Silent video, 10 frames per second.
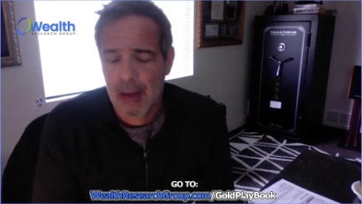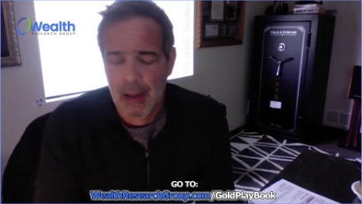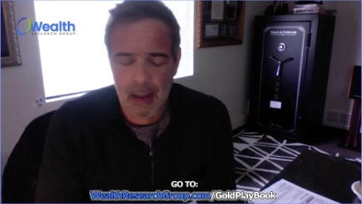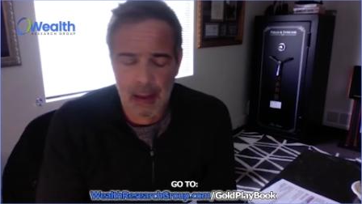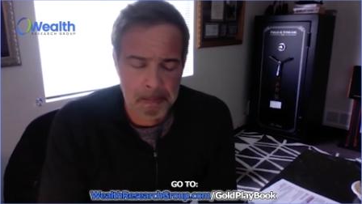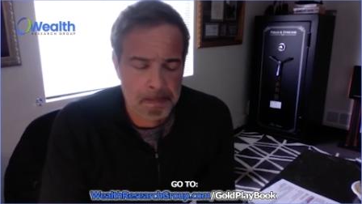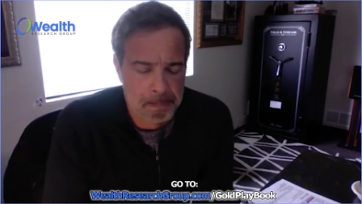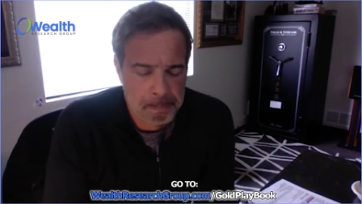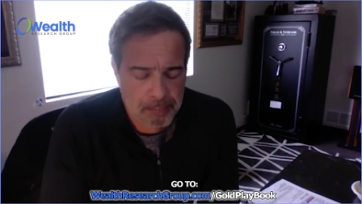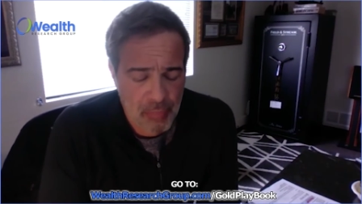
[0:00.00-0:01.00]
30
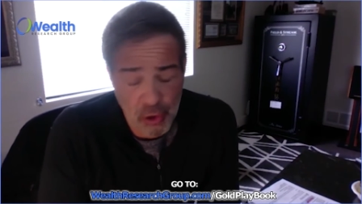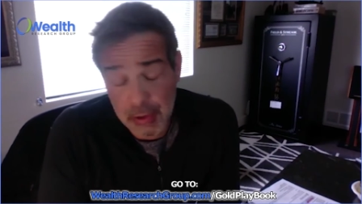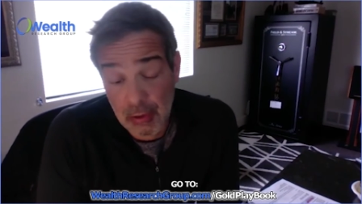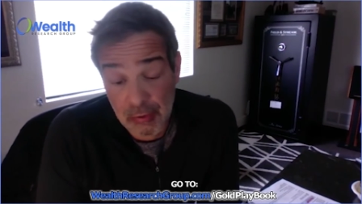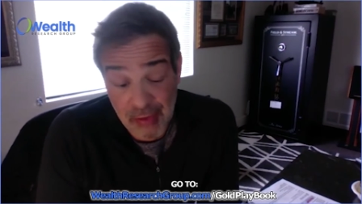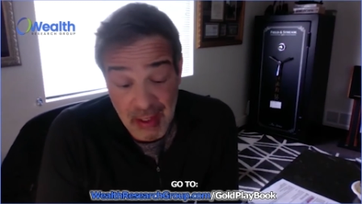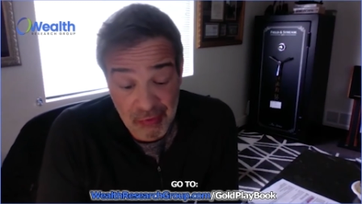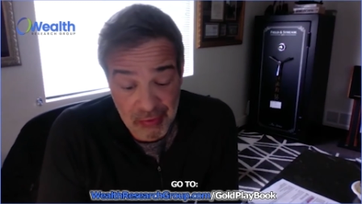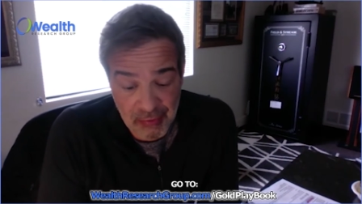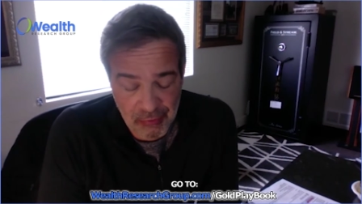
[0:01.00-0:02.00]
years
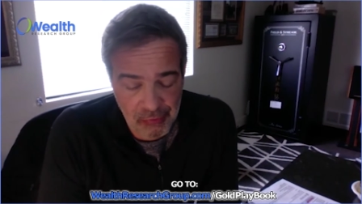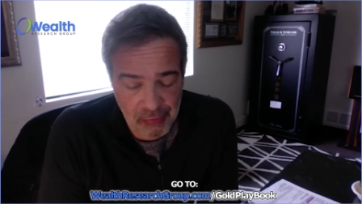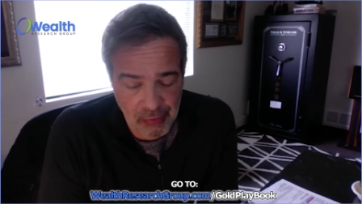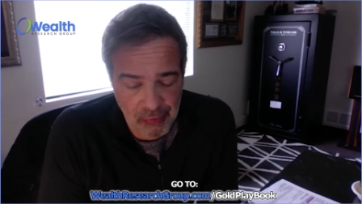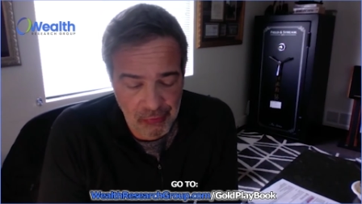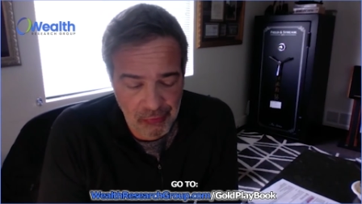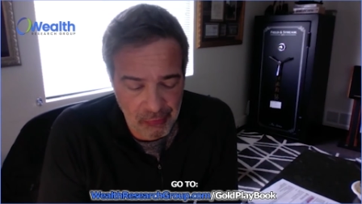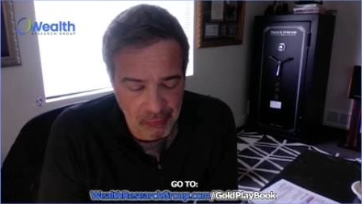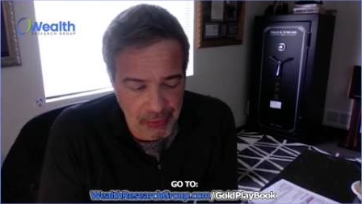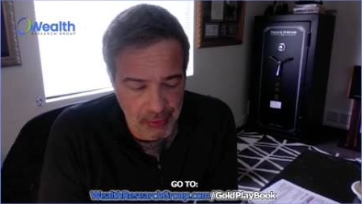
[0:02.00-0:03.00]
actually, just
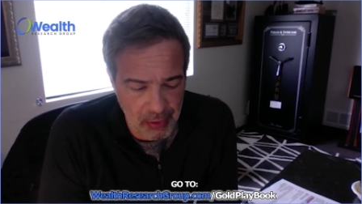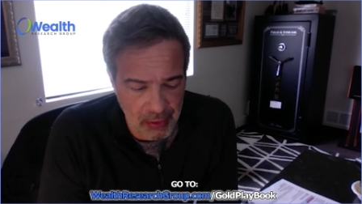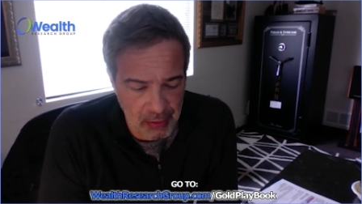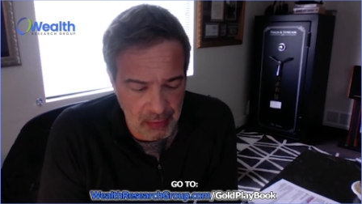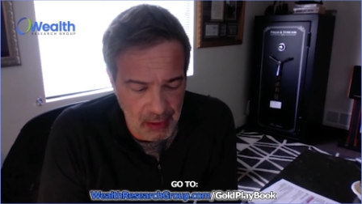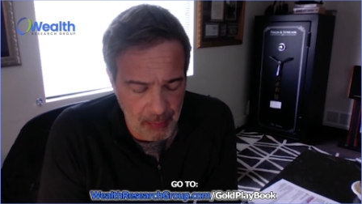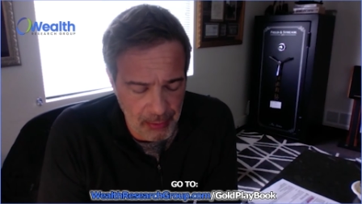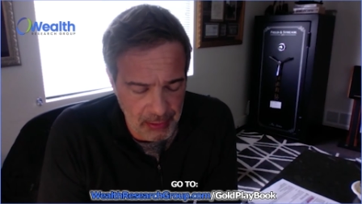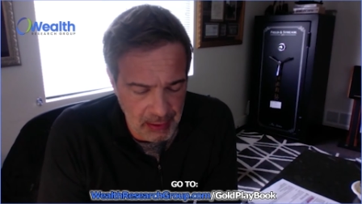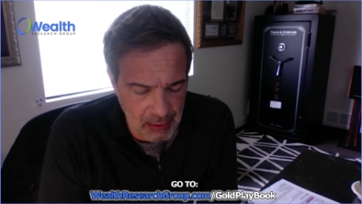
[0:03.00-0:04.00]
30 a couple
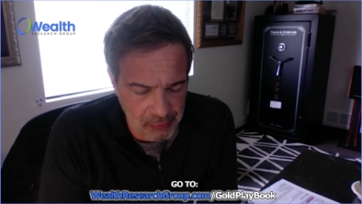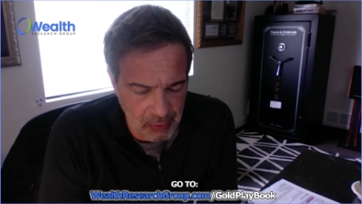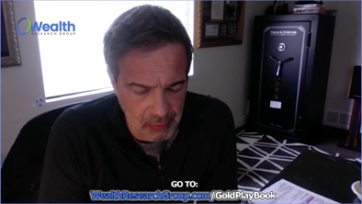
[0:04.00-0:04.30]
of days ago,